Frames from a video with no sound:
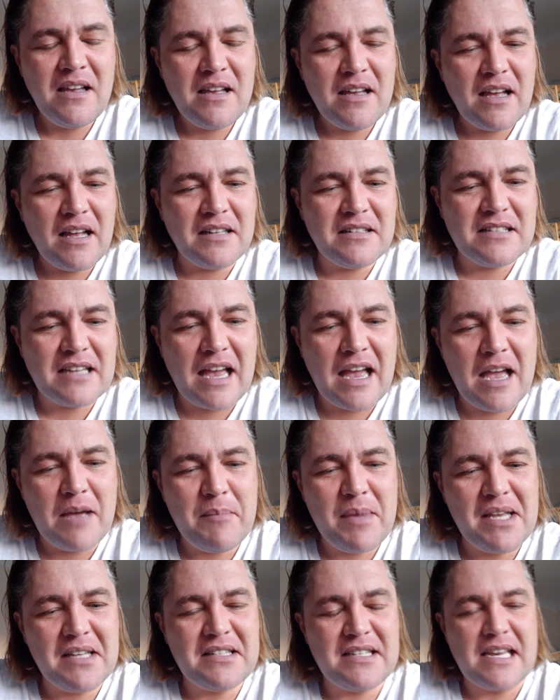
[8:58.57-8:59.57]
And uh,
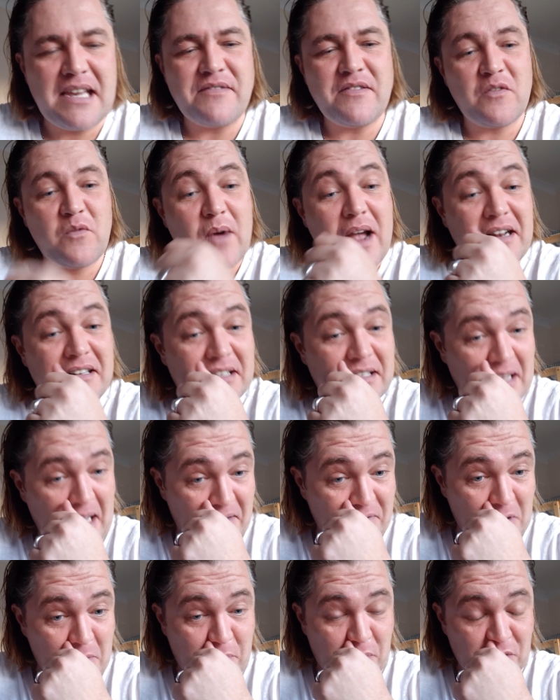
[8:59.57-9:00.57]
me and Dave have worked
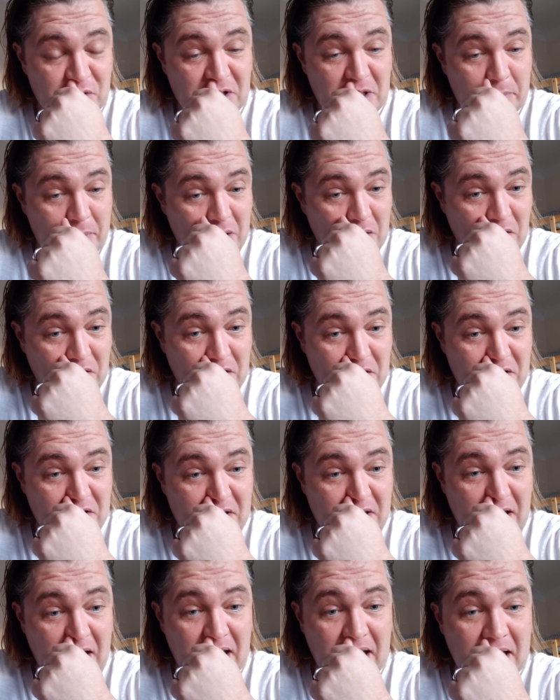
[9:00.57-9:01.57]
together. But to be
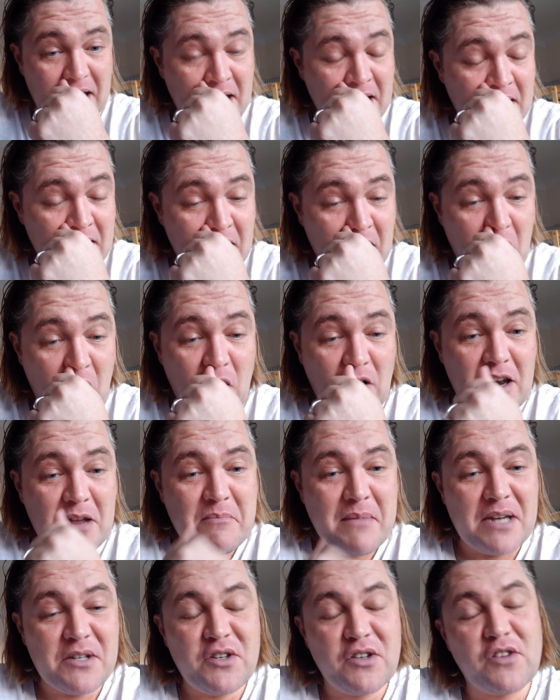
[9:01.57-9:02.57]
honest, uh, all the
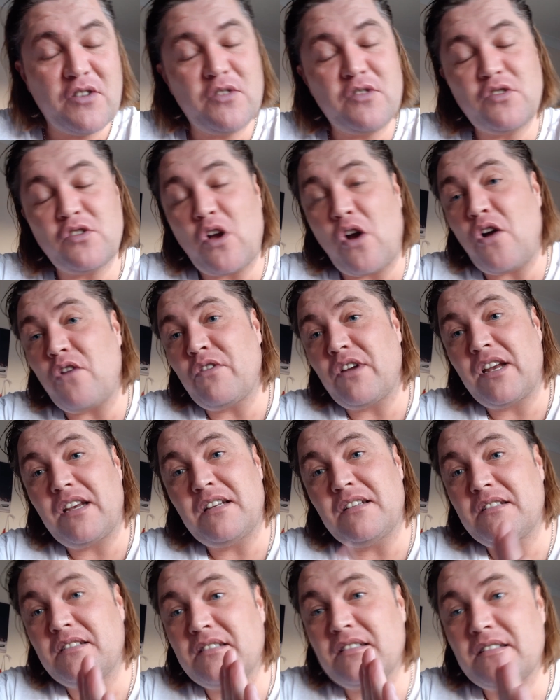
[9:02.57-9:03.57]
magical
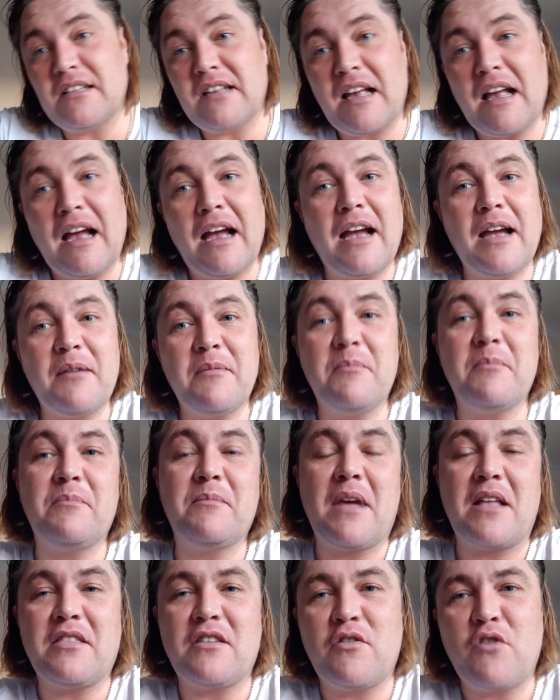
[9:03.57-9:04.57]
stories,
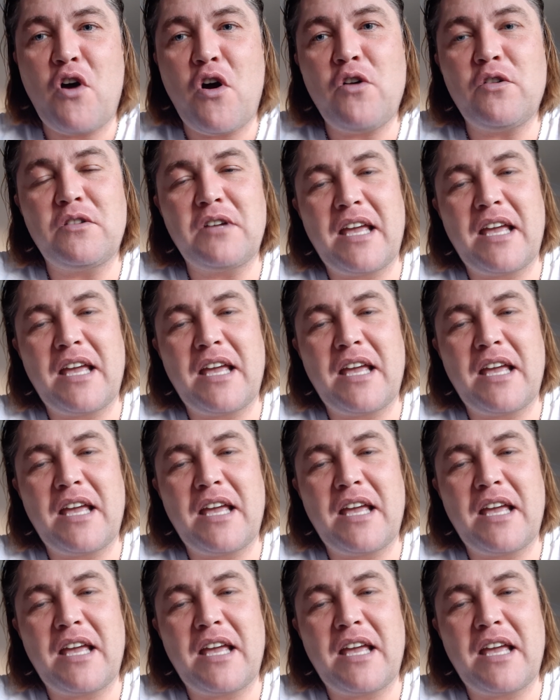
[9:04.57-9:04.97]
um, they all